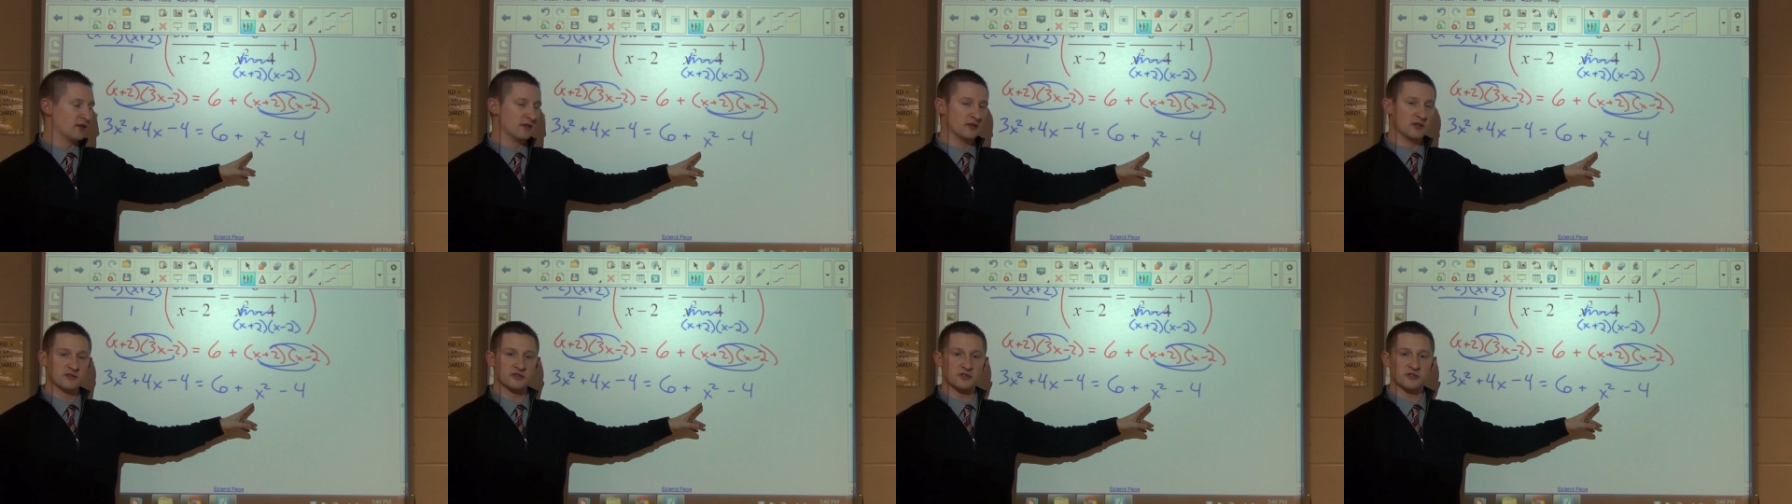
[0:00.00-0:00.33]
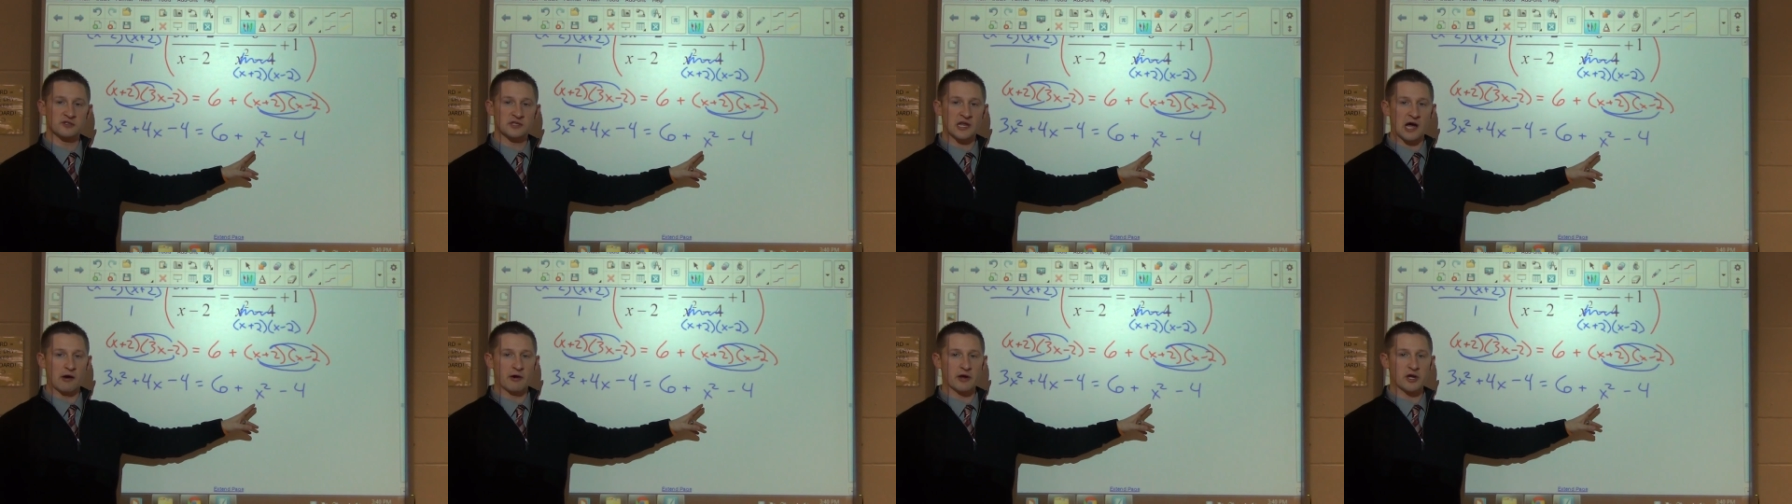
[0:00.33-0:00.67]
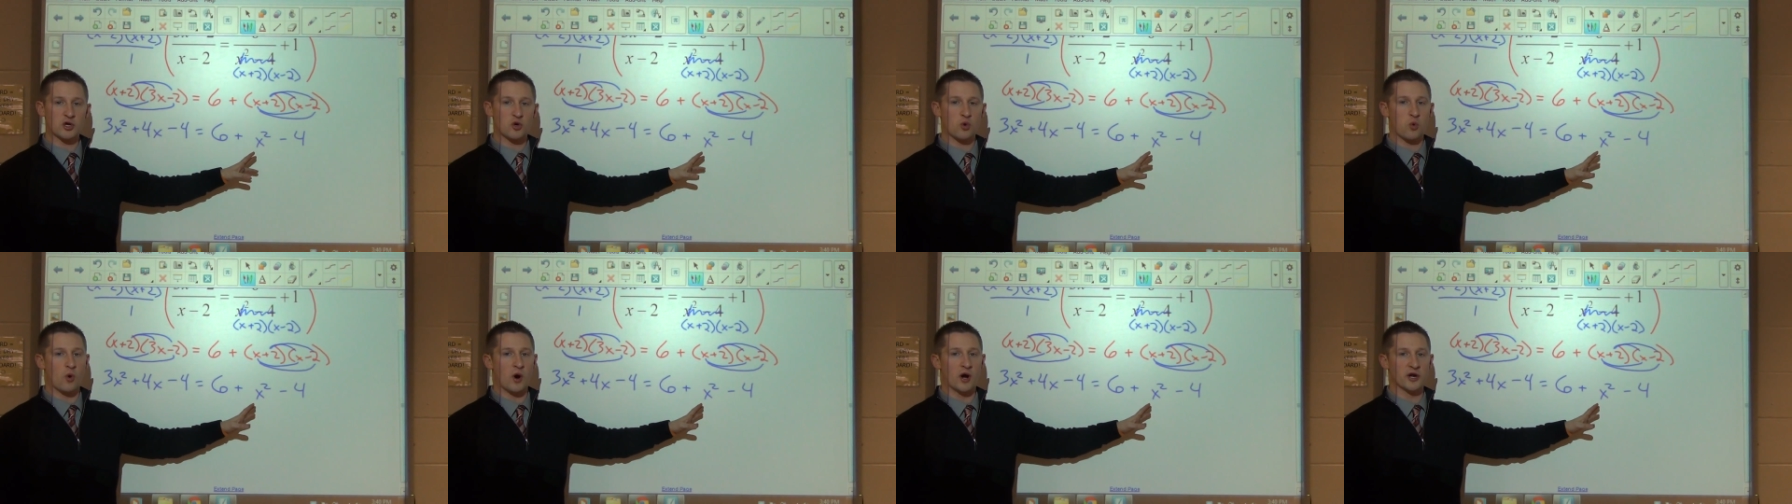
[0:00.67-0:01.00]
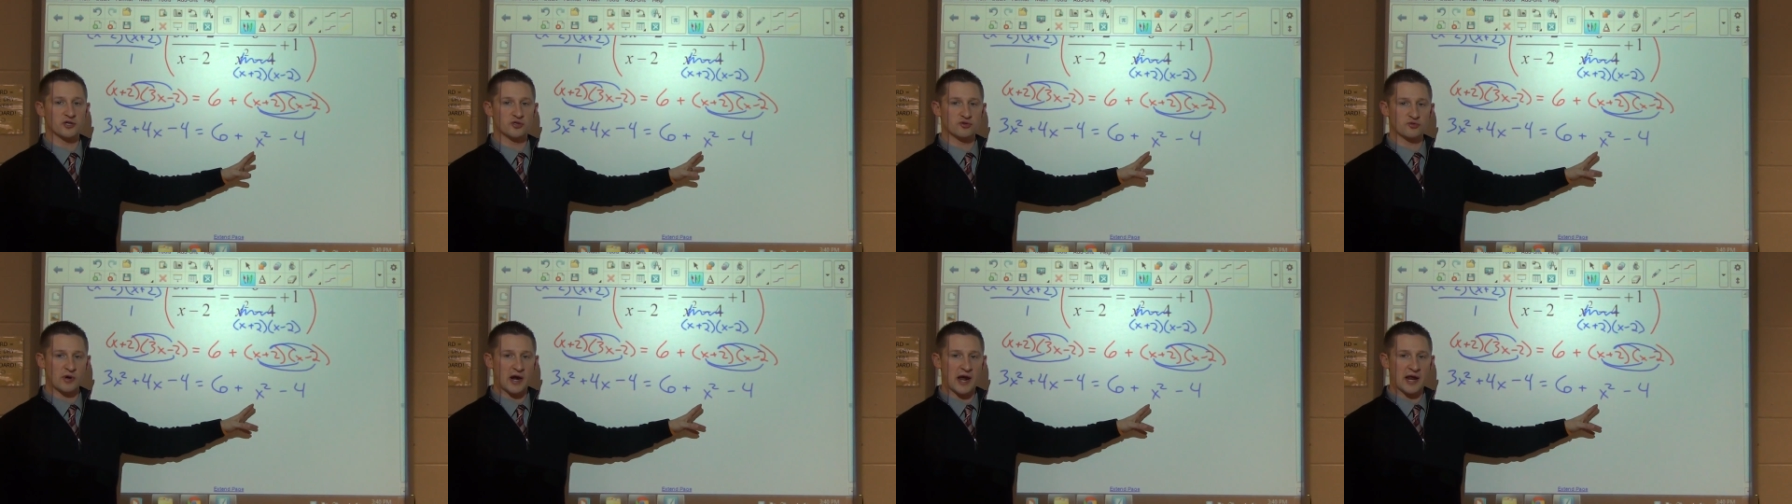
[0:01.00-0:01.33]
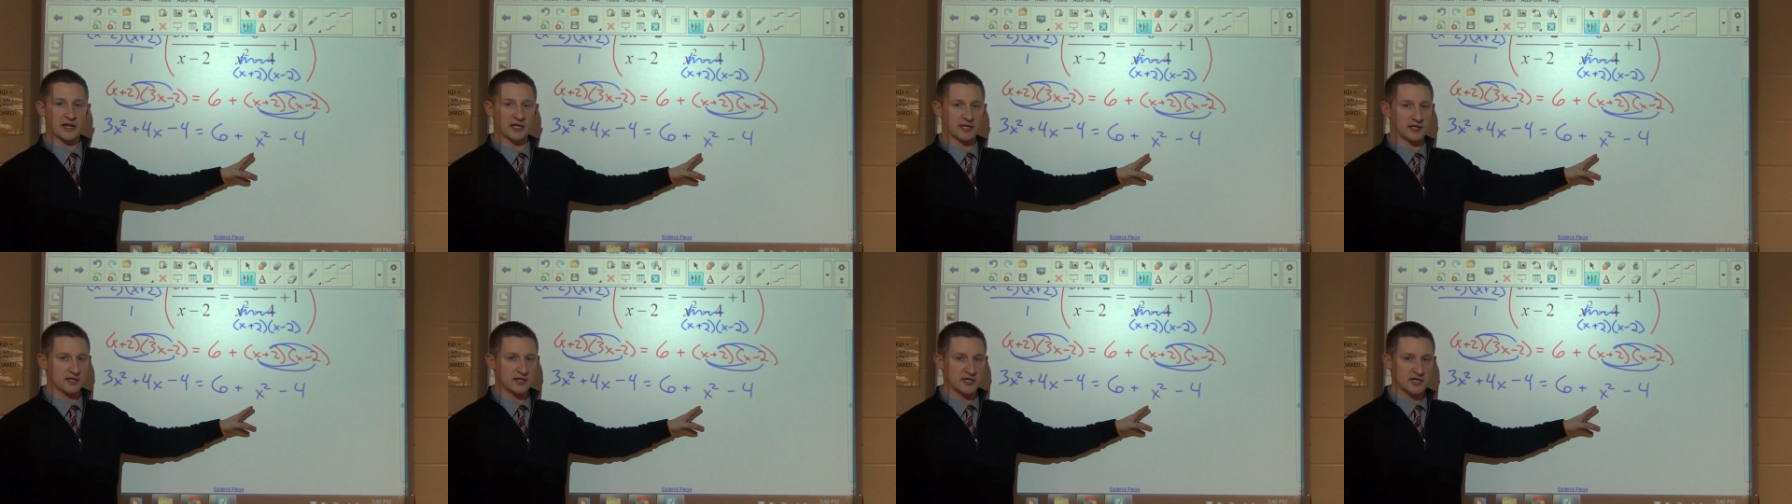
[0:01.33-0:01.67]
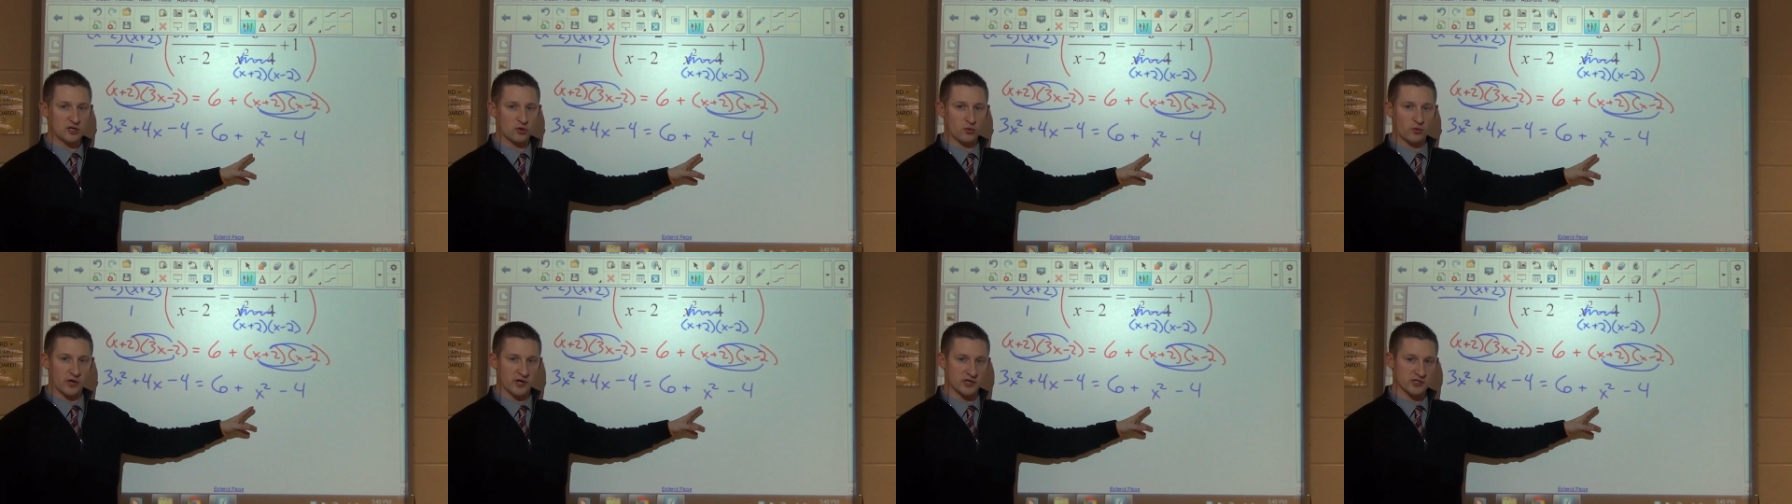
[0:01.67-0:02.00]
this is now a quadratic
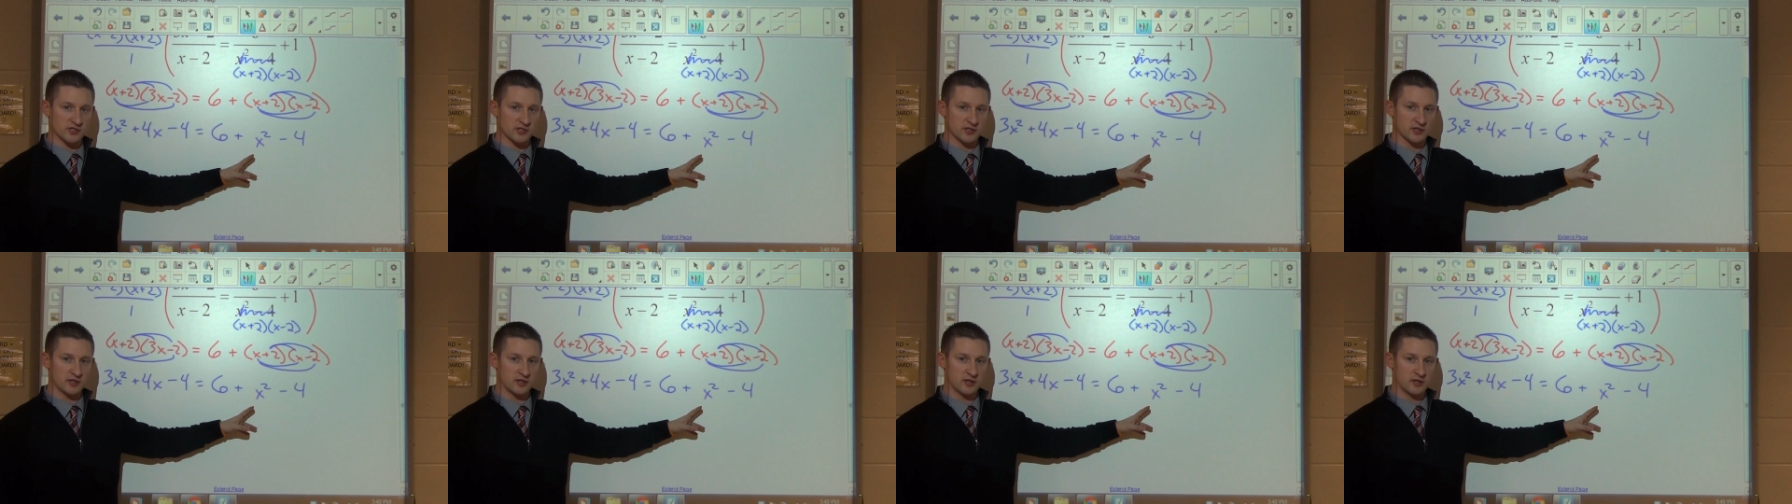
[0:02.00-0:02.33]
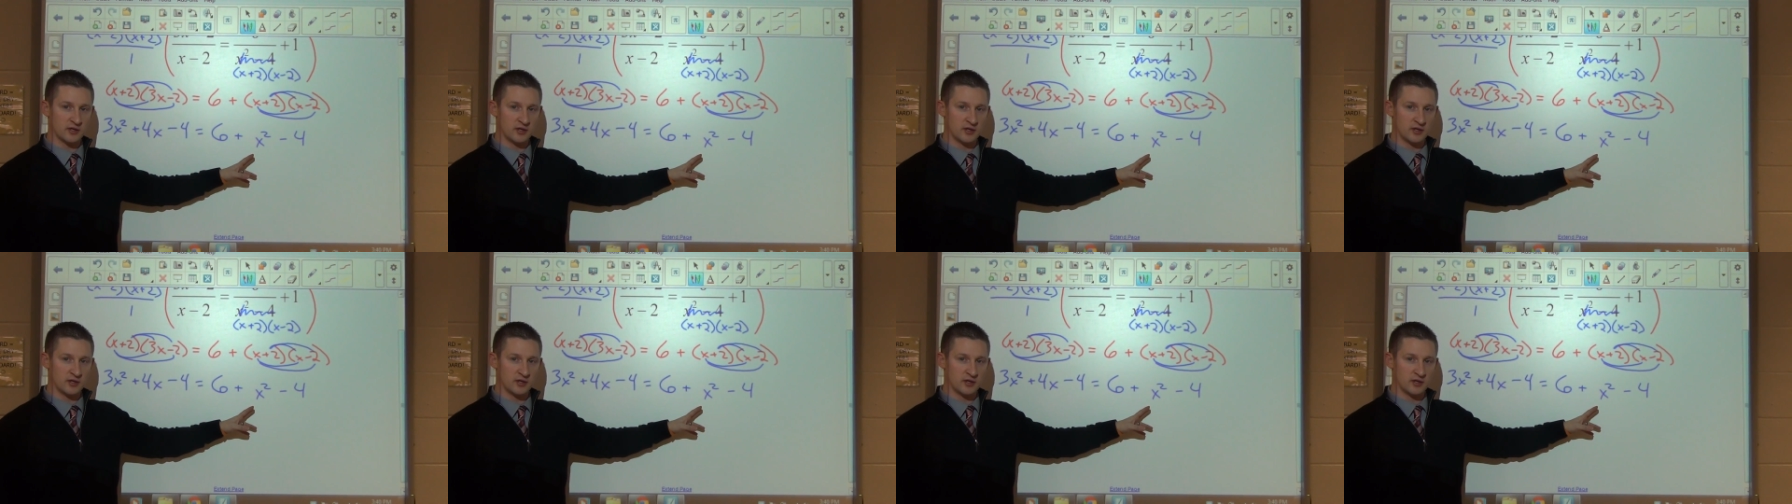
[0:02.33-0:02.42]
equation.